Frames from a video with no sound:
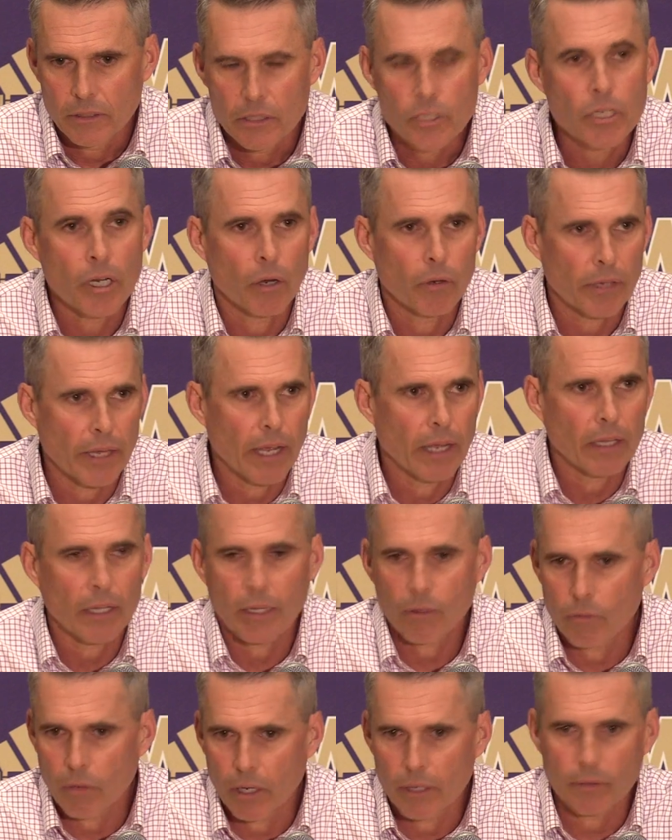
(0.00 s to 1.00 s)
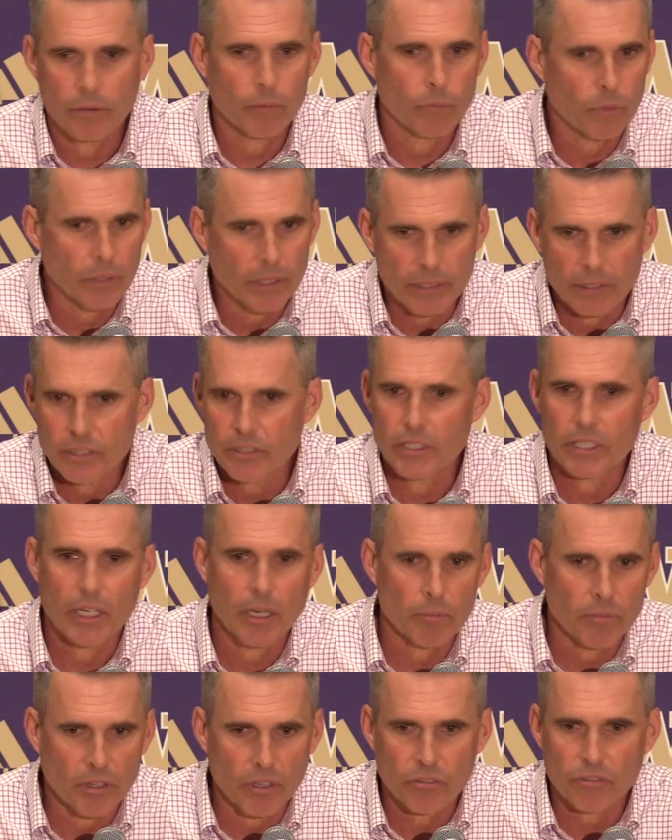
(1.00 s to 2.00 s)
You know, yeah, like why we need to
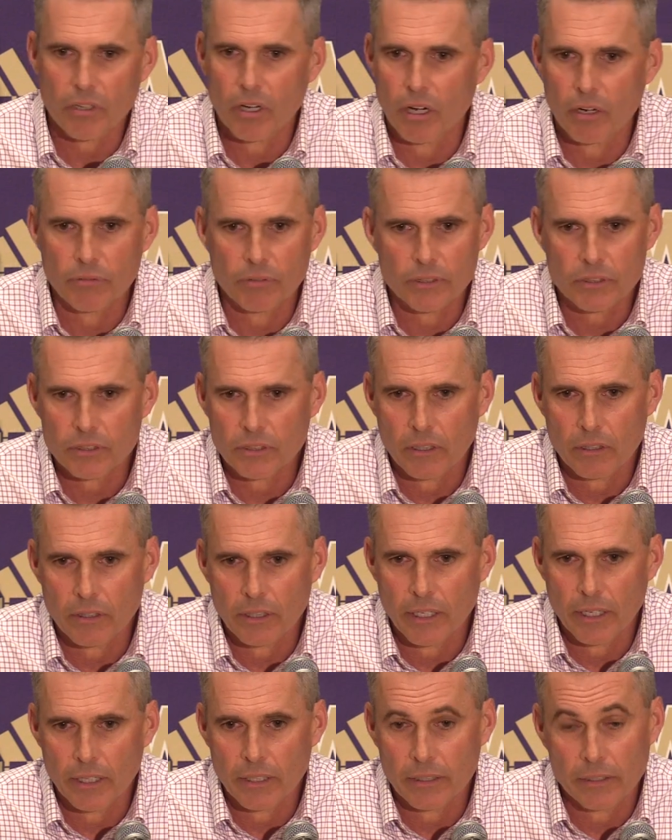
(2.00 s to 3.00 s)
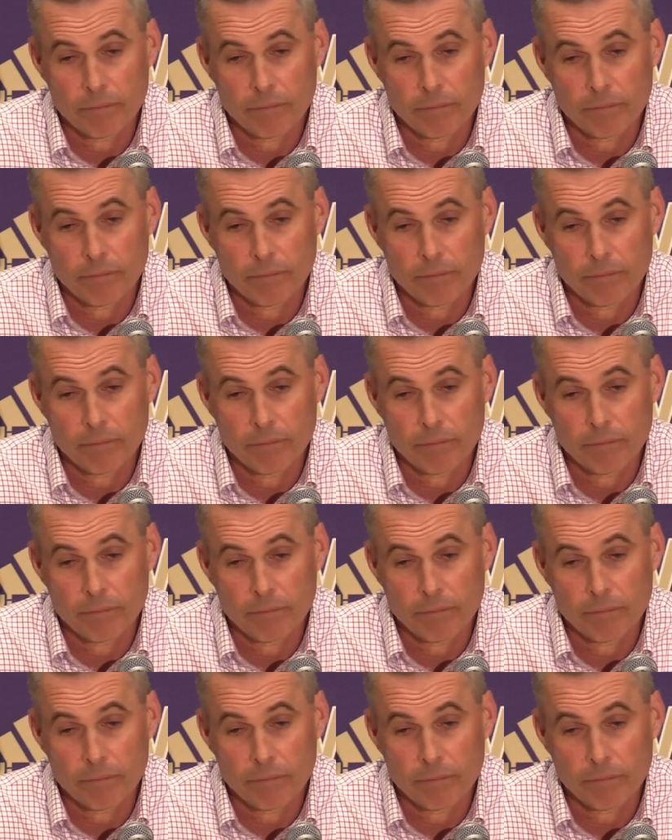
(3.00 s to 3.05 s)
come to this conference and all that.